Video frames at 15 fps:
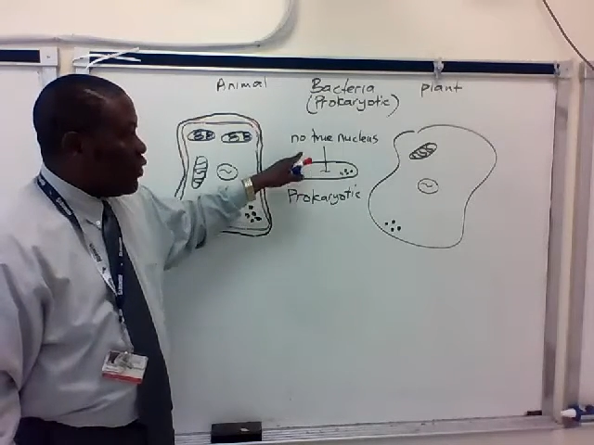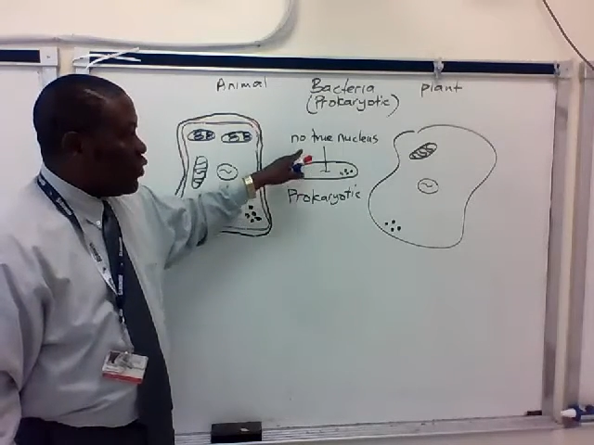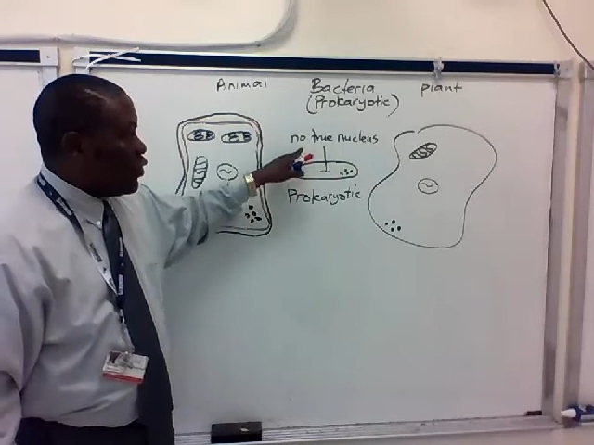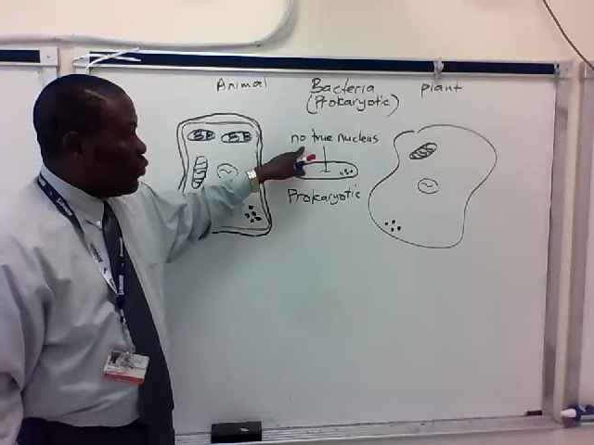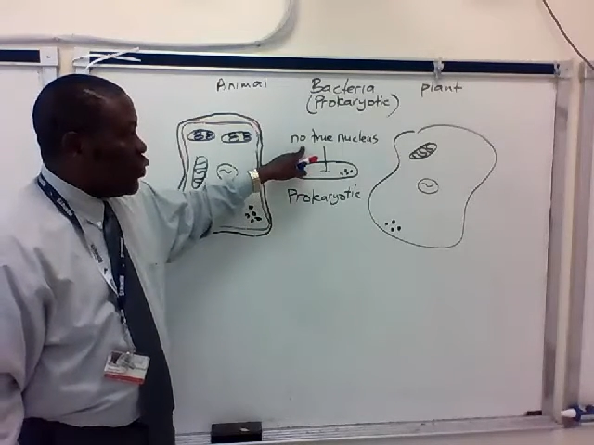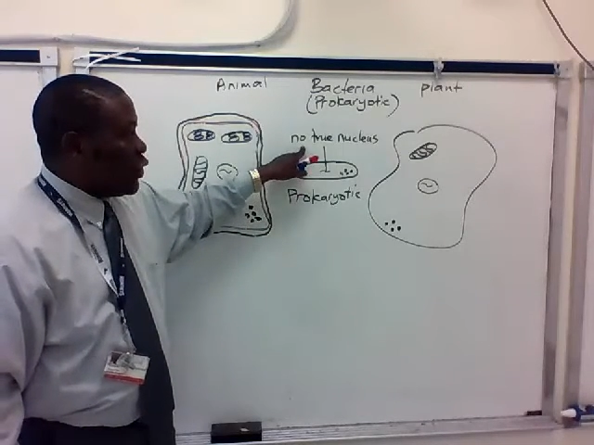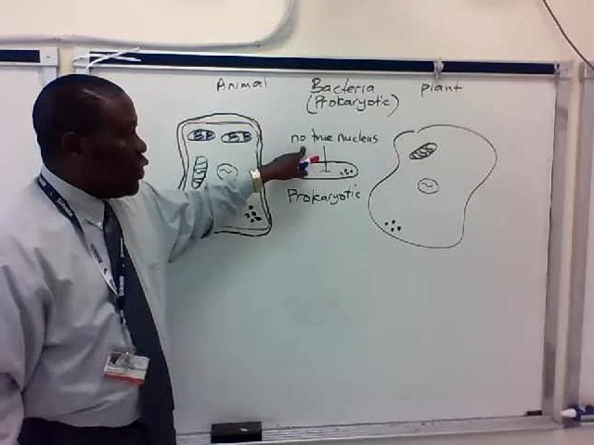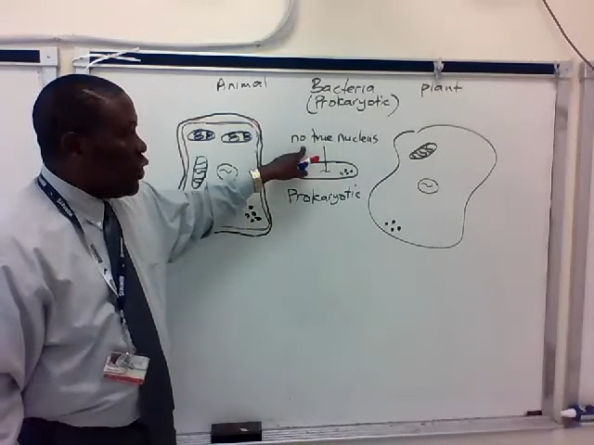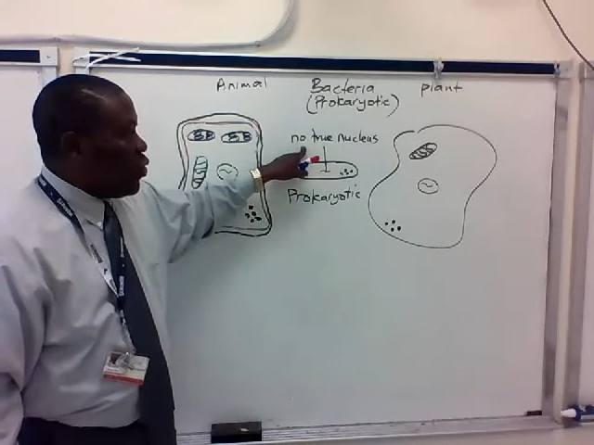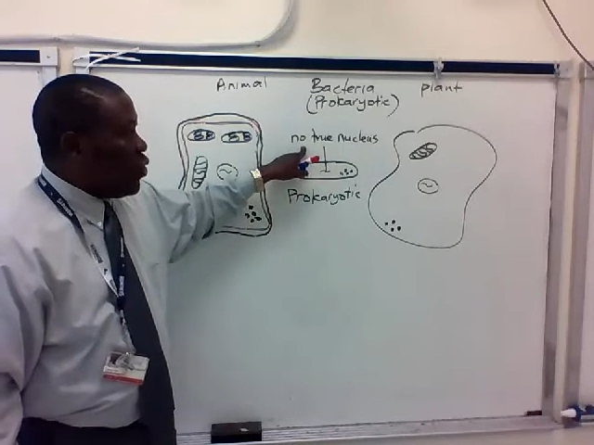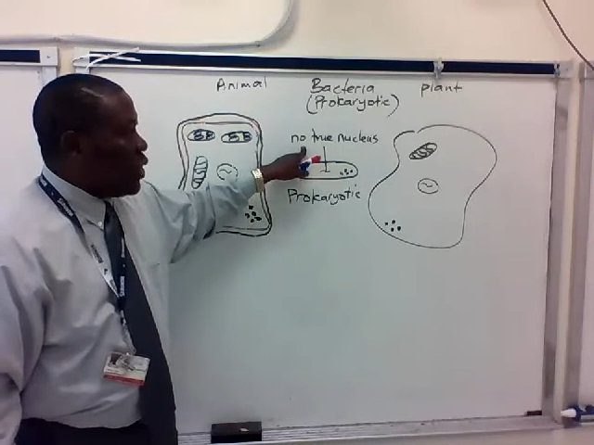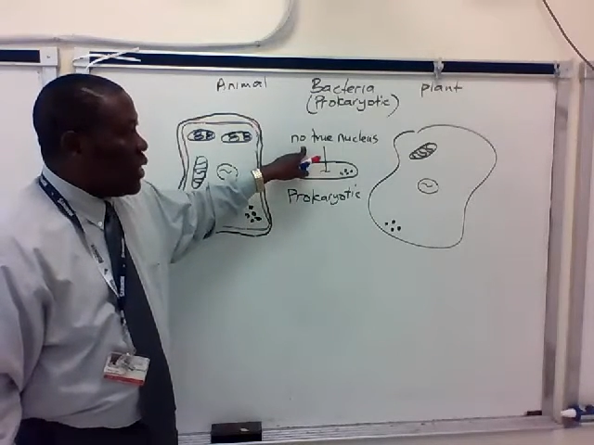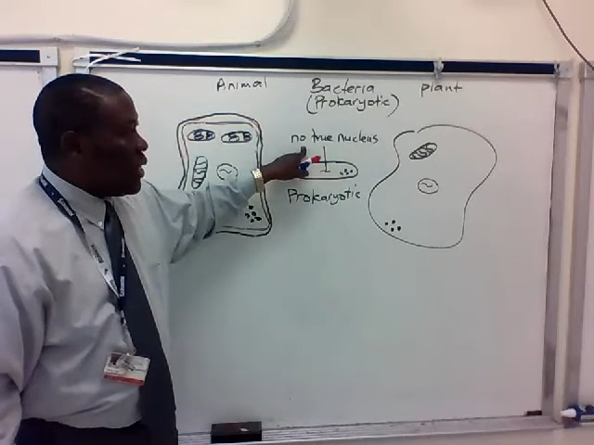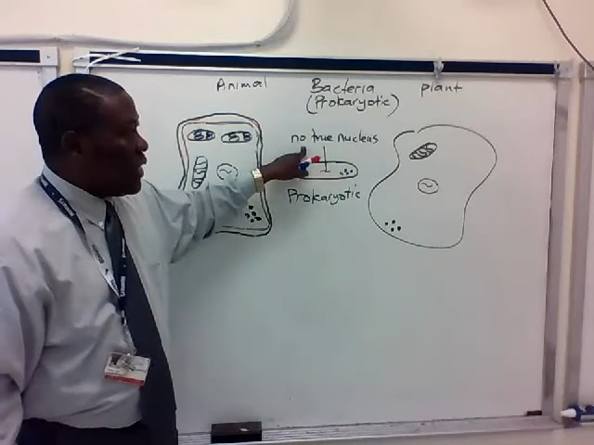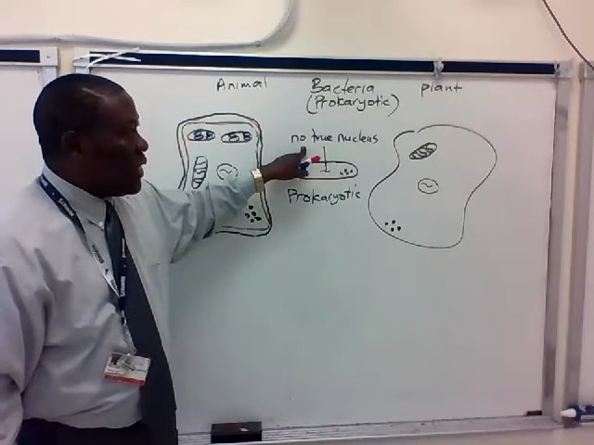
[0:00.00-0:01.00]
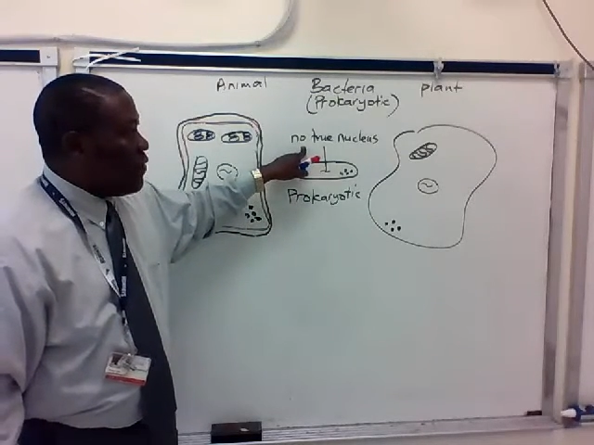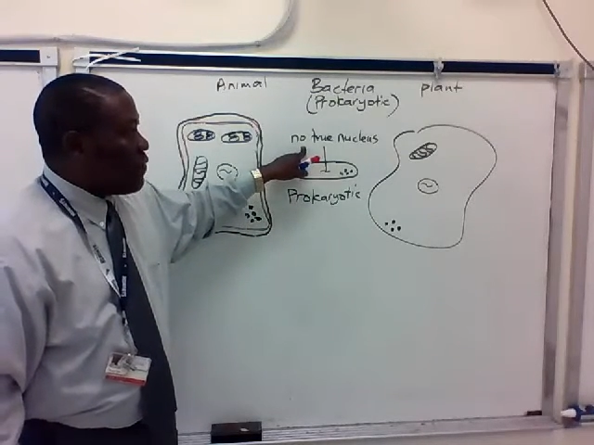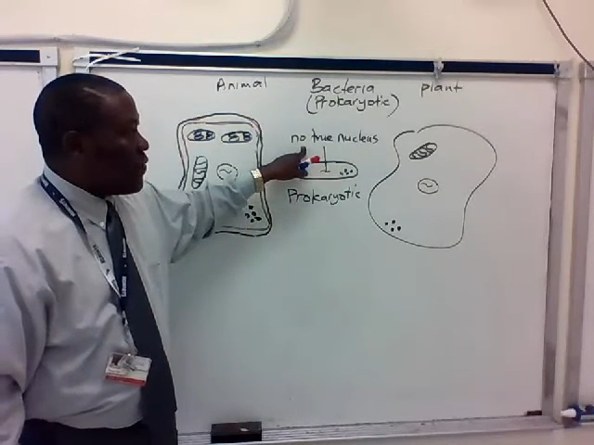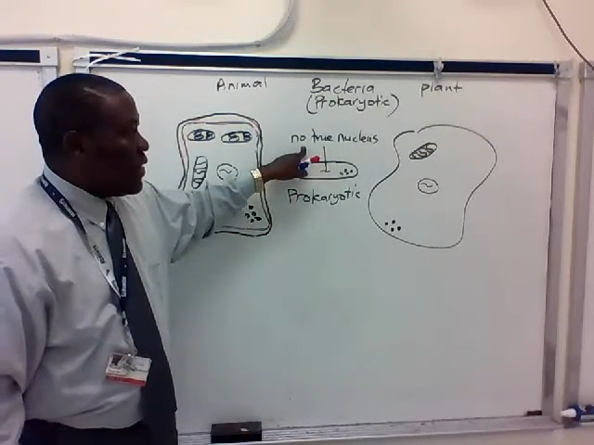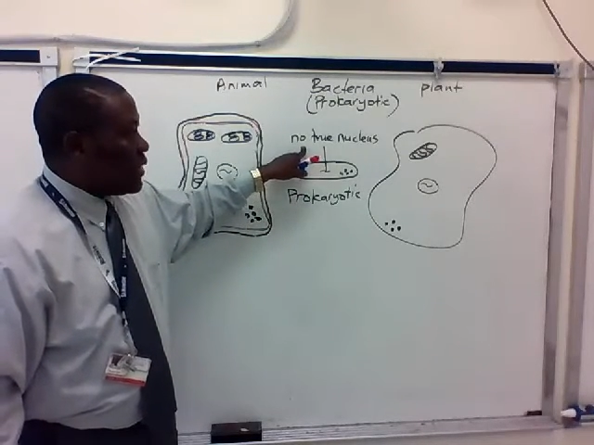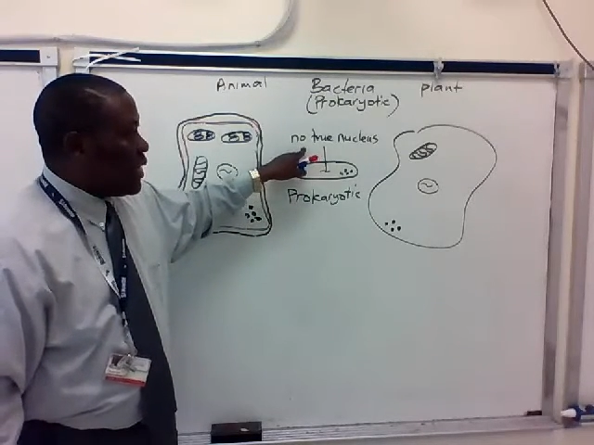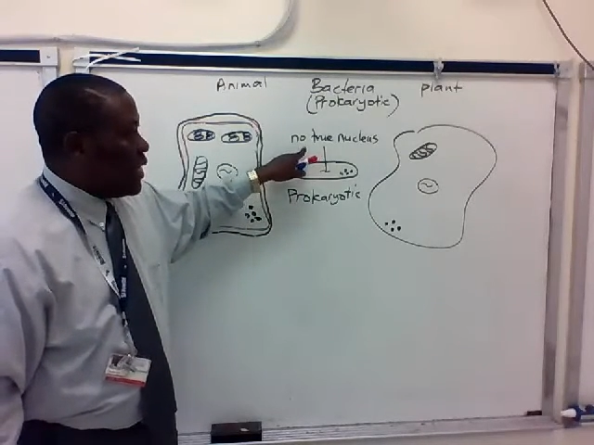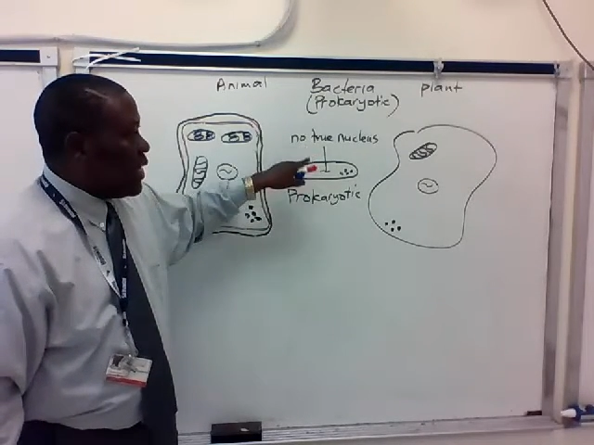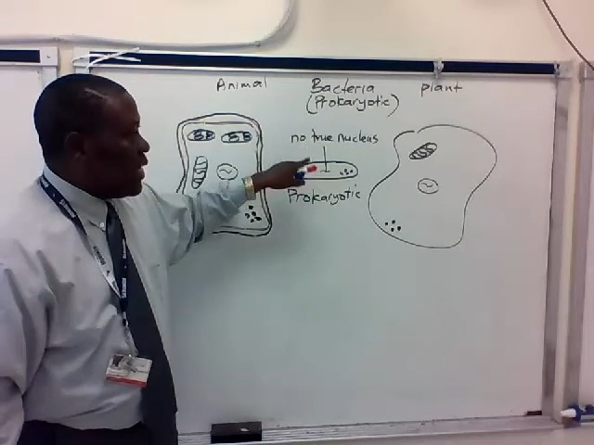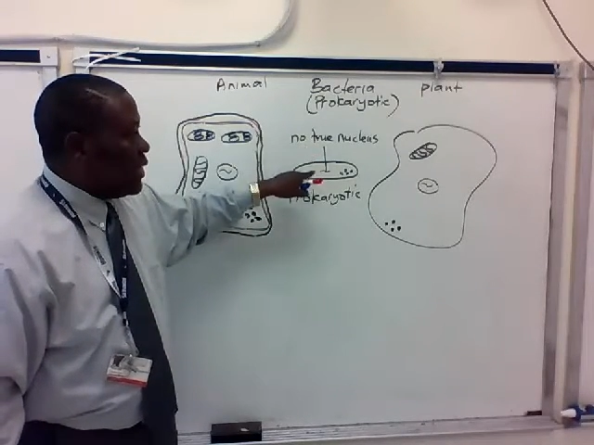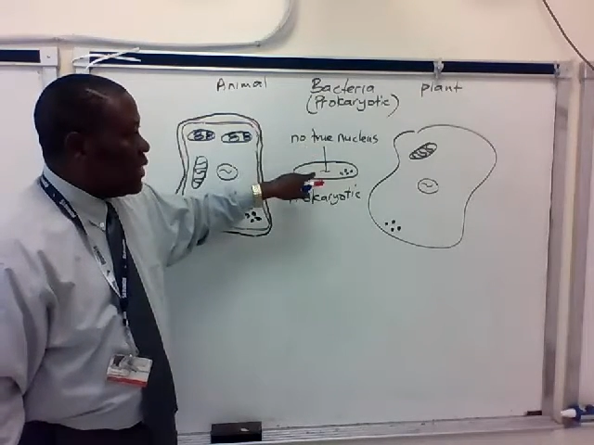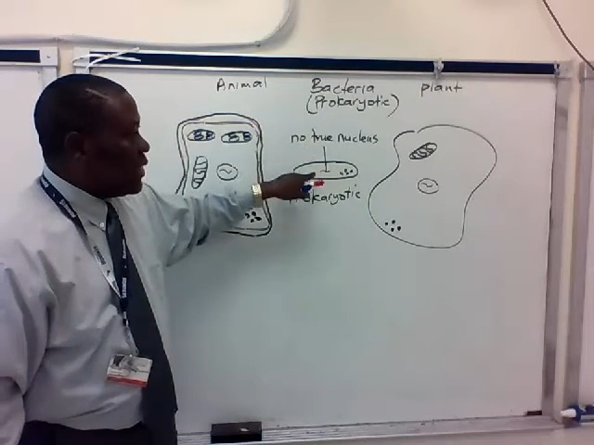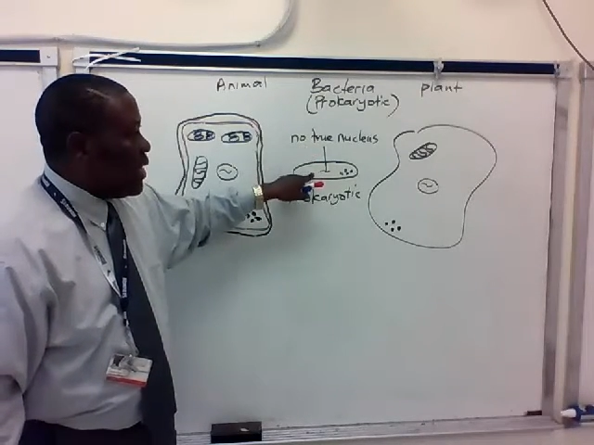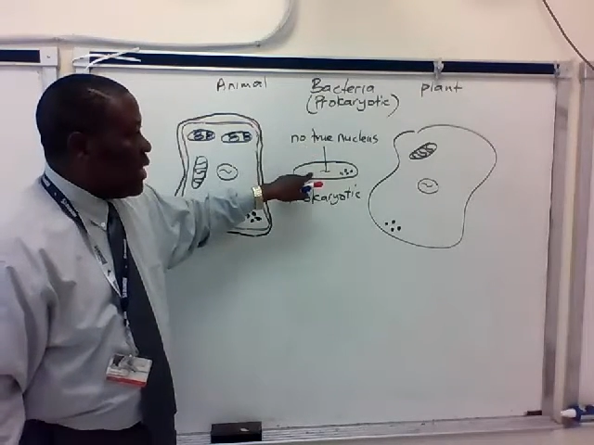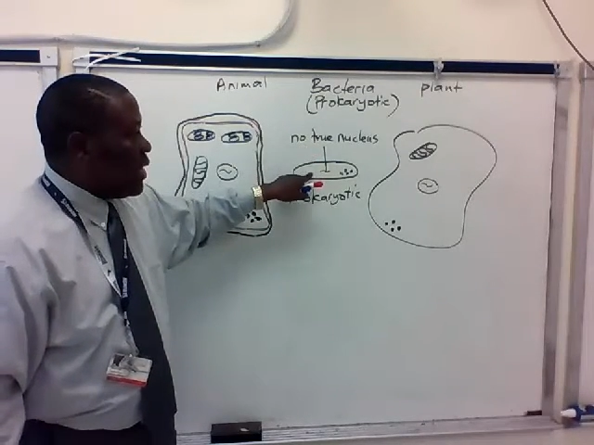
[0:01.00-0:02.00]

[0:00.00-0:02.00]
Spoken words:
So we know one difference is